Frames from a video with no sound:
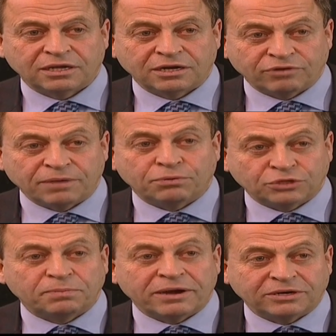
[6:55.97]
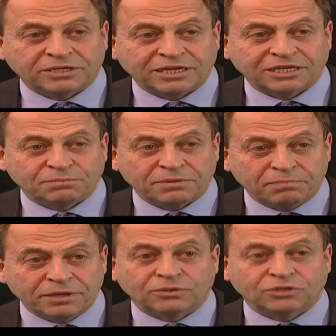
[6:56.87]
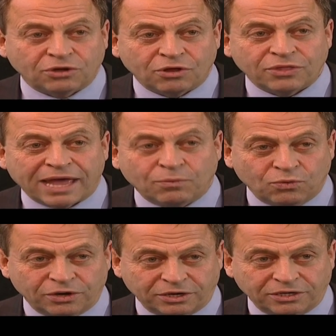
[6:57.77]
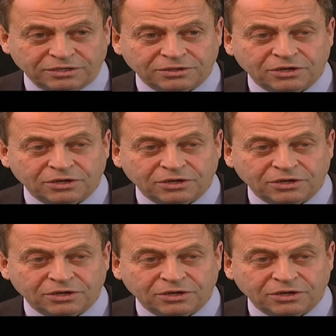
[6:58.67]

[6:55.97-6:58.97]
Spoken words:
And great prosperity has been built on that work.